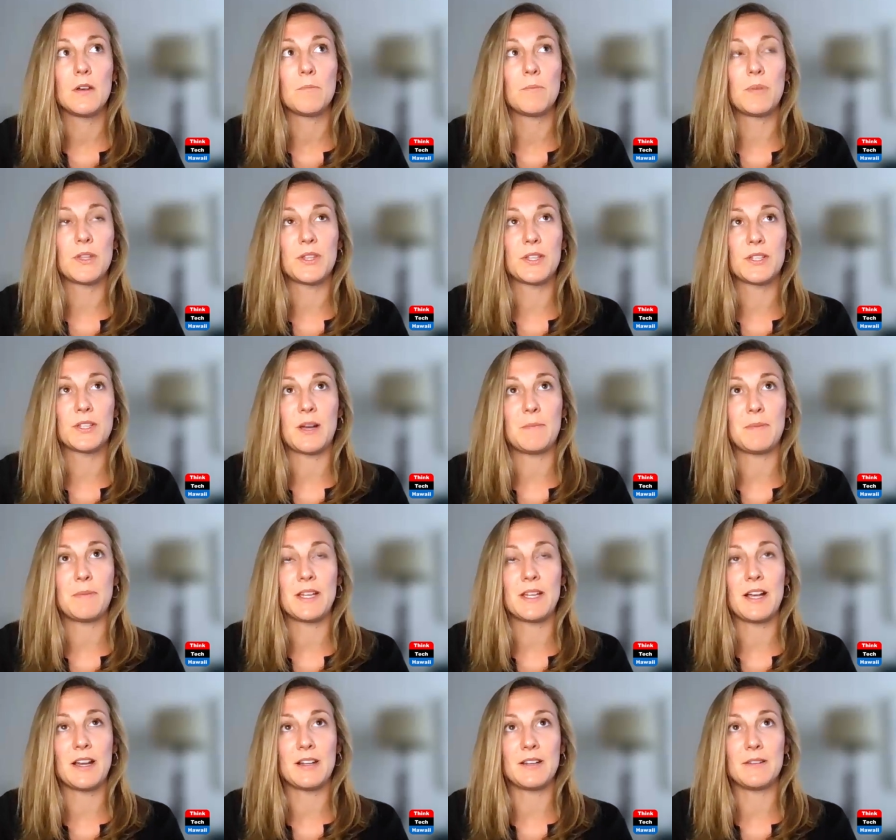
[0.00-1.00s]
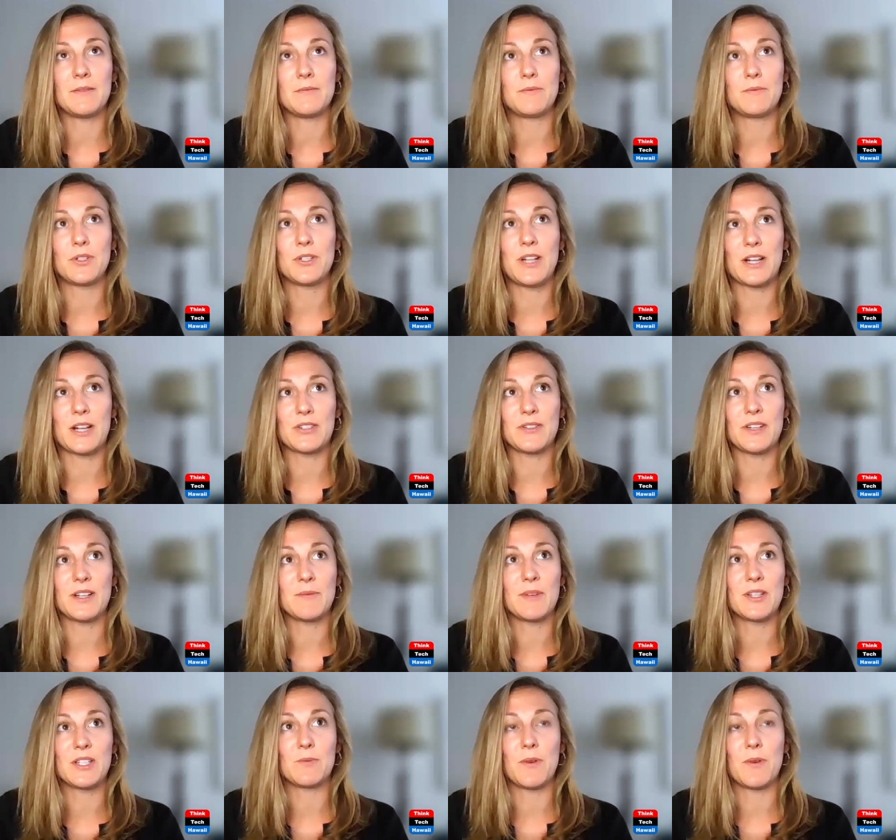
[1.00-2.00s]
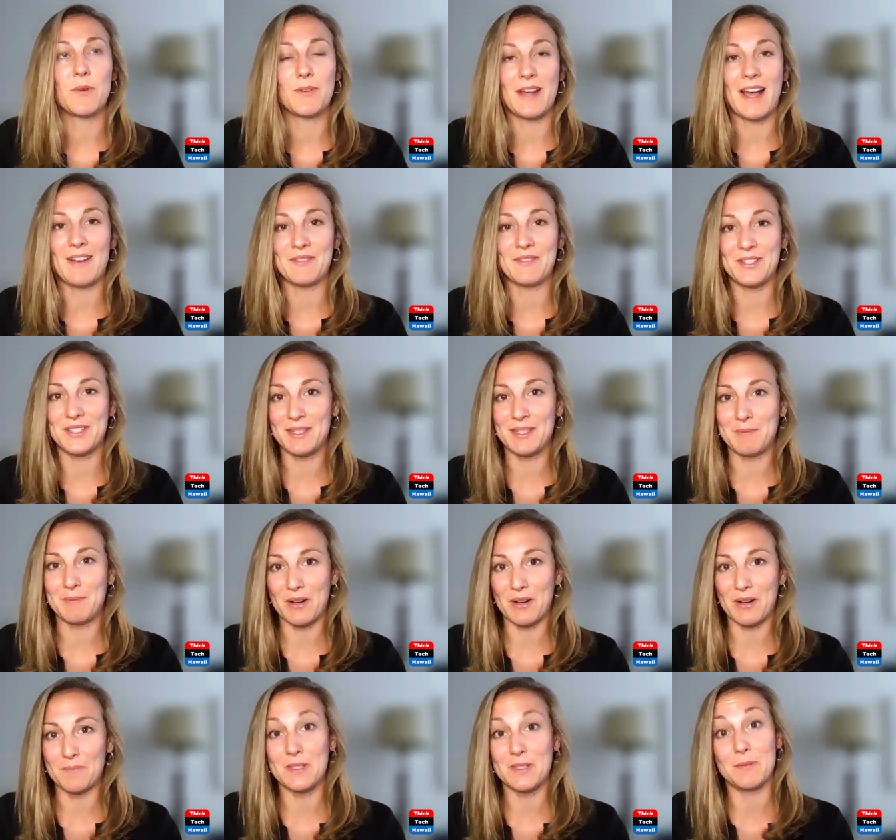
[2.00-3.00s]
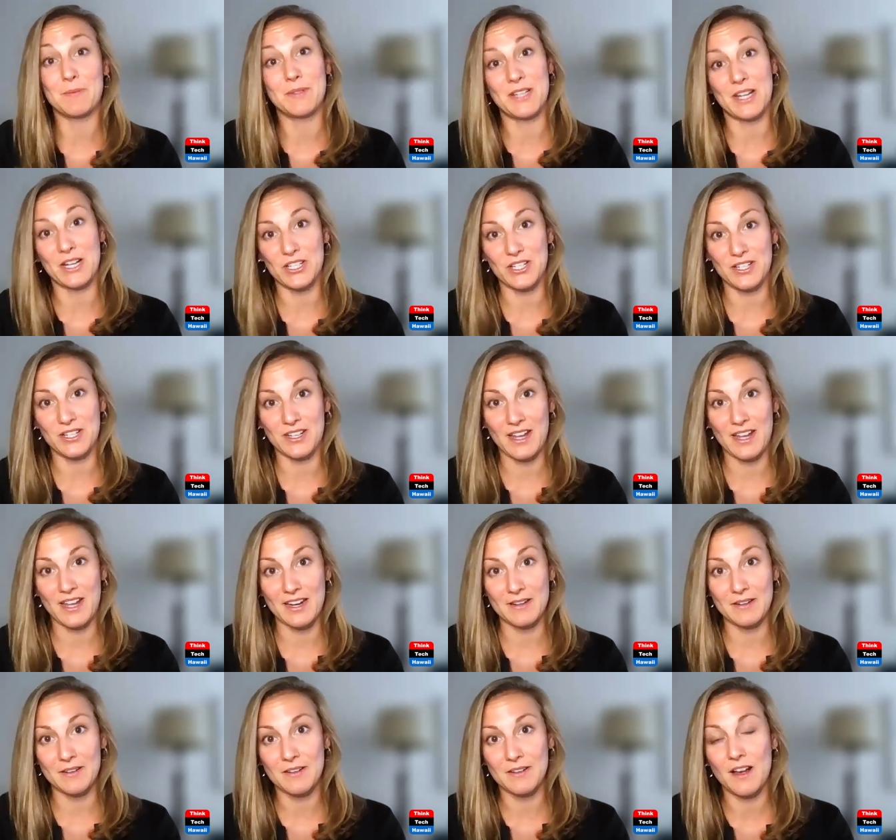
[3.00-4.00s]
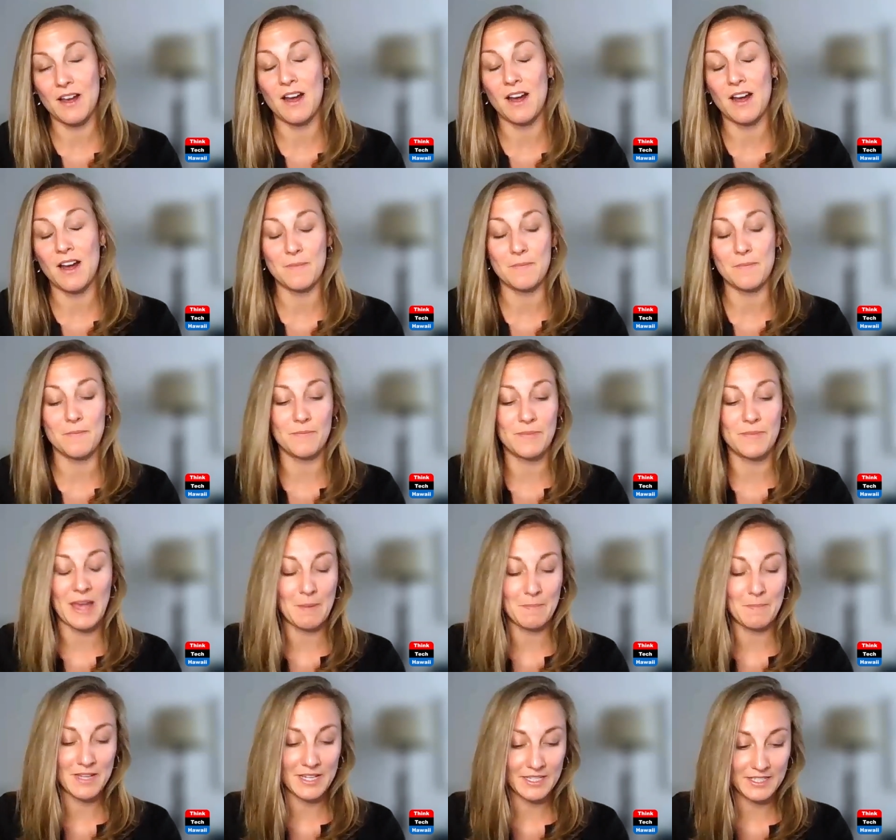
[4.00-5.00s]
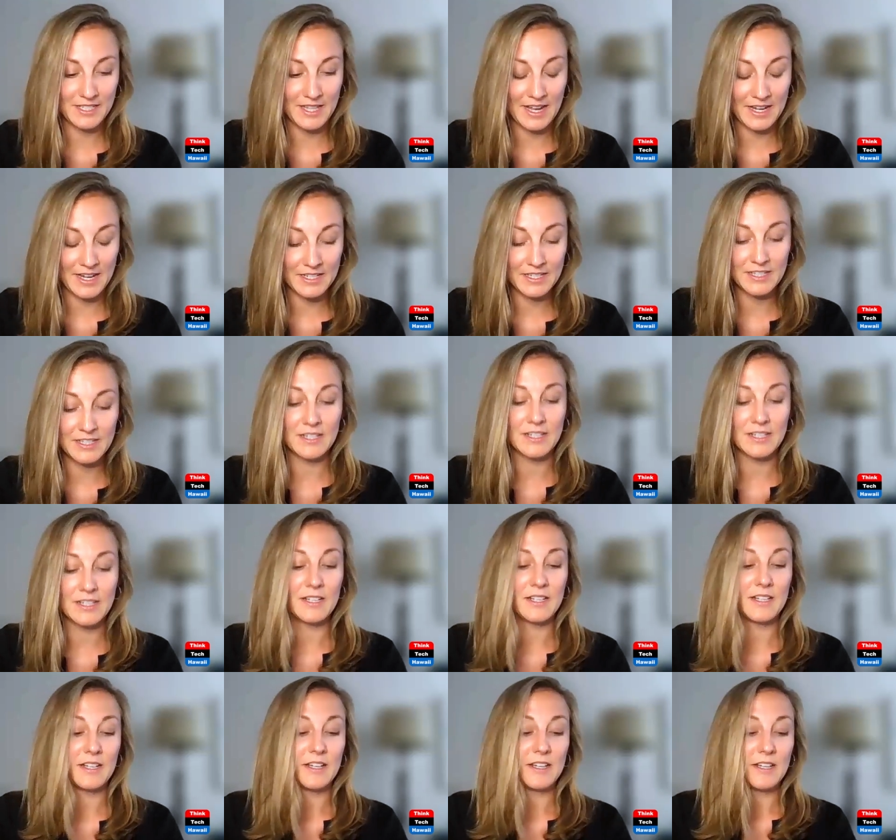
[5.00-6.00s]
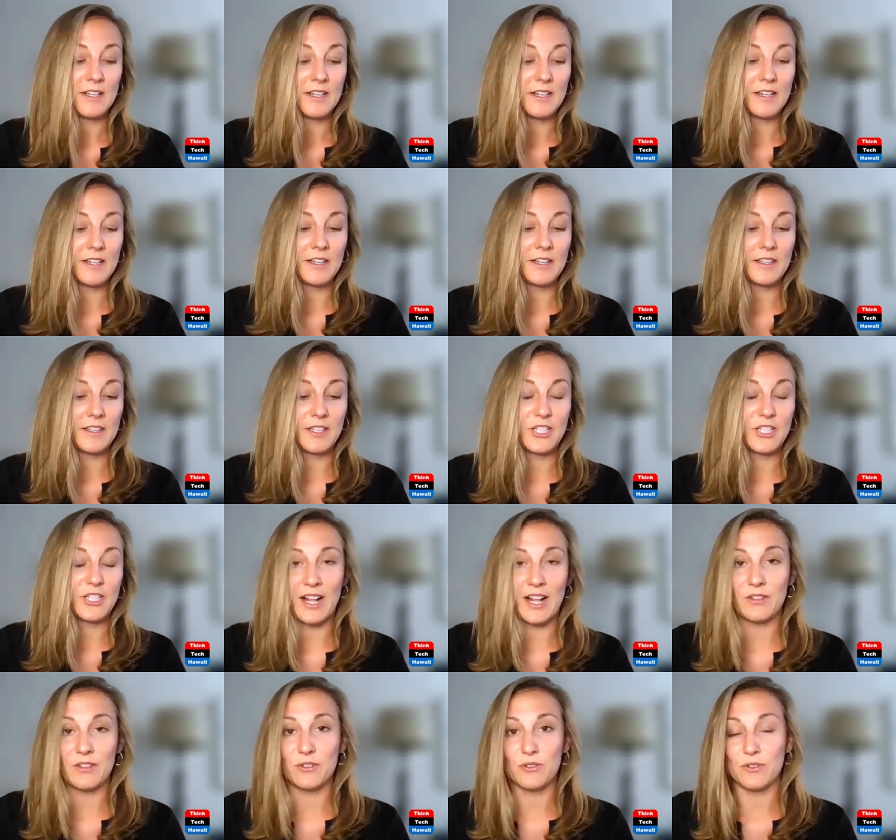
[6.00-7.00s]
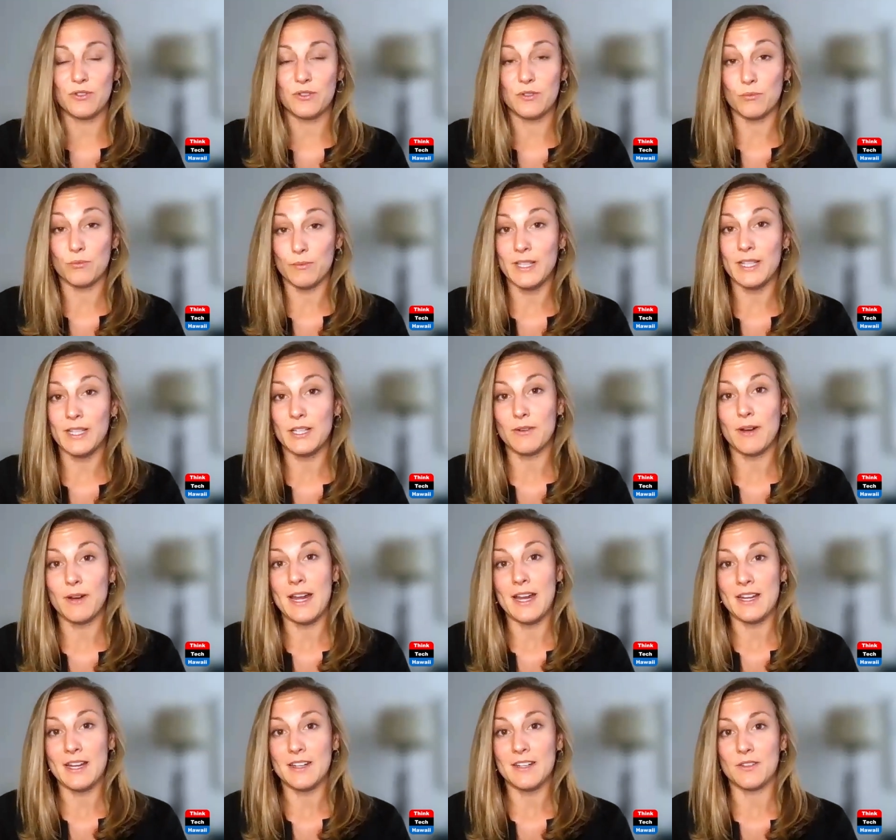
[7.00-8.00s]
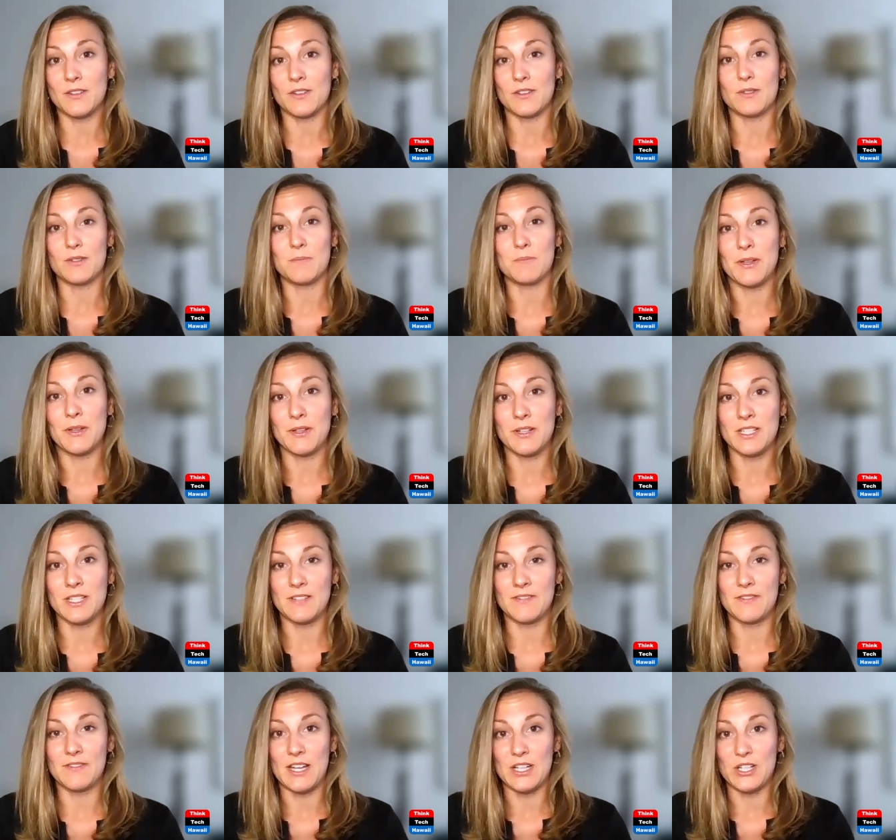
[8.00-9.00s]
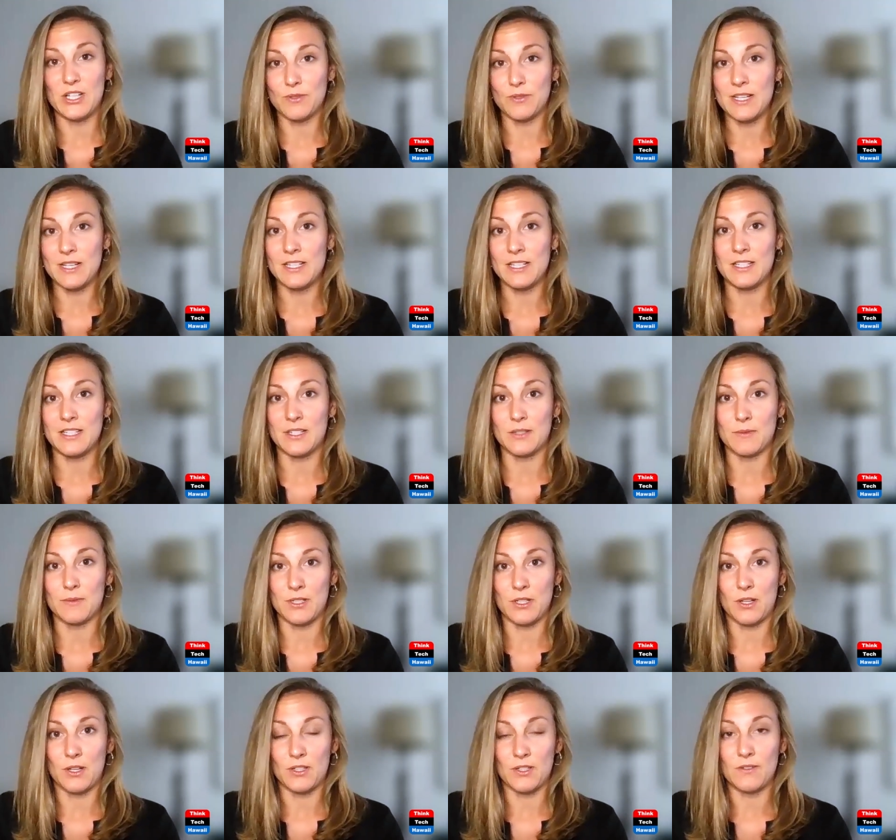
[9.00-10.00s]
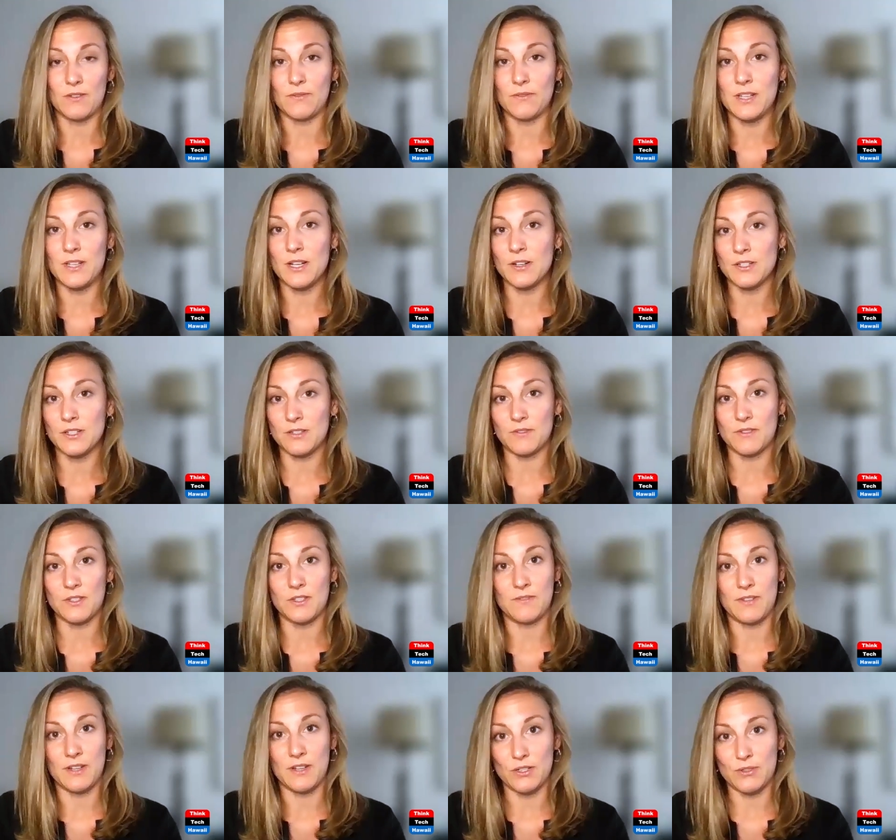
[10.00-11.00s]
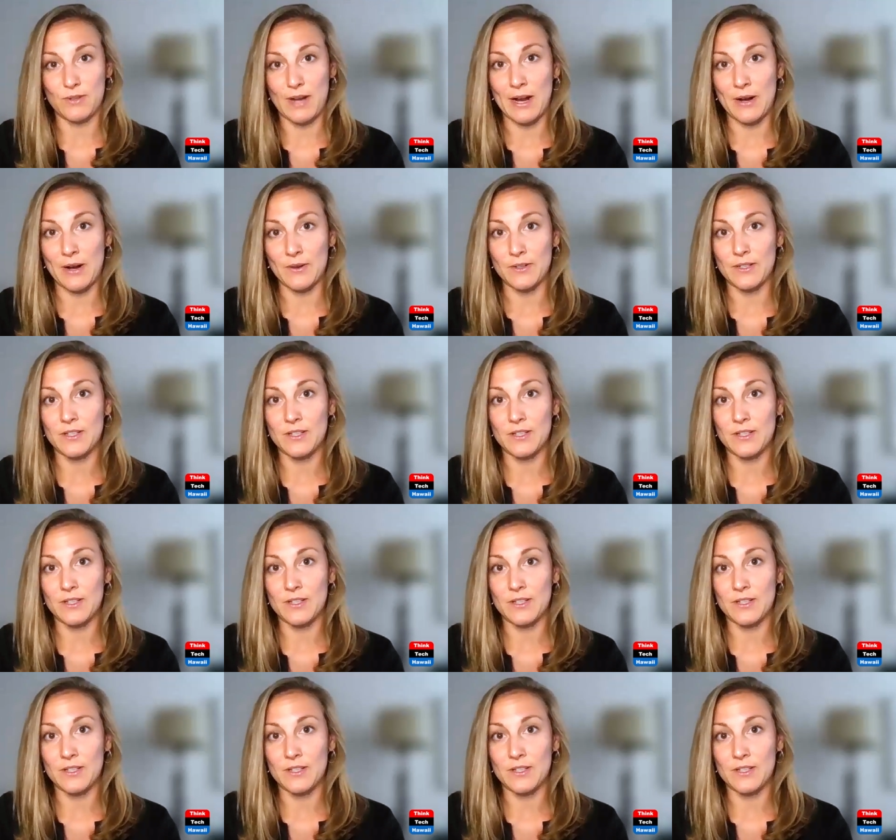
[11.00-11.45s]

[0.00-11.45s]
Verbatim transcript: put this company on a trajectory in which it won't have to seek bankruptcy protection again. Um, that being said, the challenge is really great. There's millions of dead trees as a result of years of severe drought.